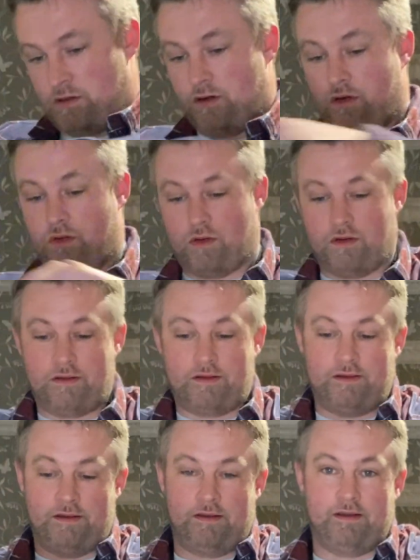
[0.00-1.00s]
Oh,
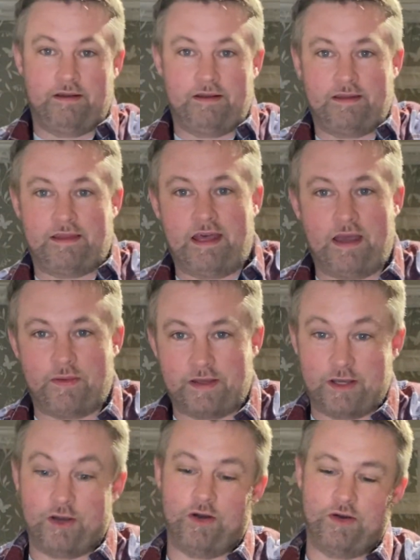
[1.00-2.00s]
there we
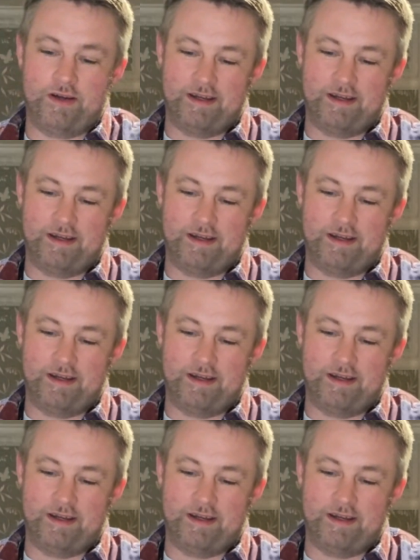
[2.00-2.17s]
go.